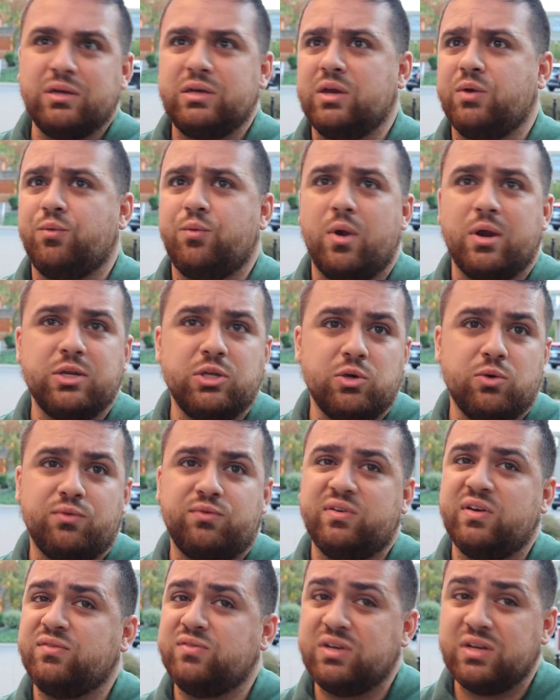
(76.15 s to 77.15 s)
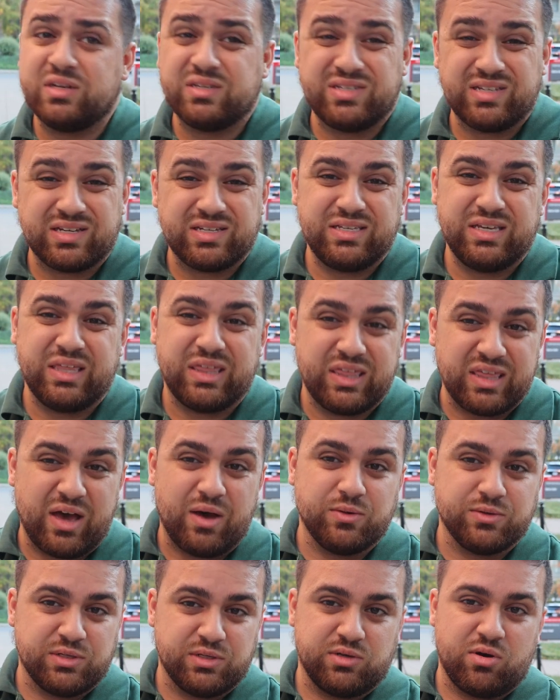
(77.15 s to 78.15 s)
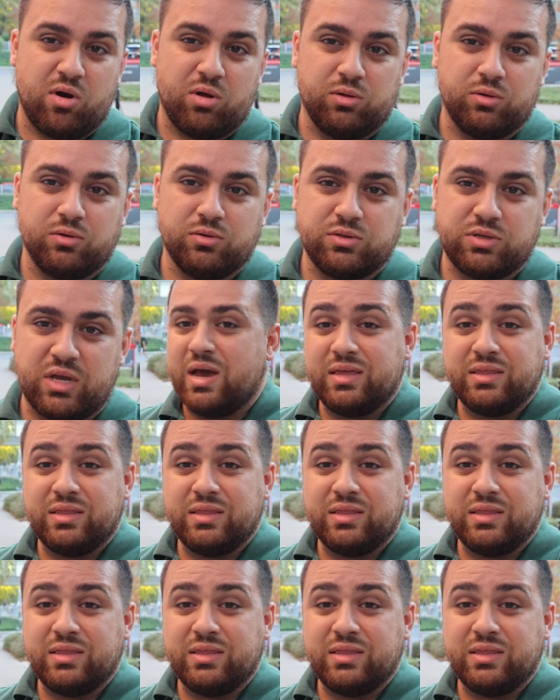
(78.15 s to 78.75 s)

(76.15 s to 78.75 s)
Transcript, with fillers: can run you fifty thousand dollars to sixty thousand dollars.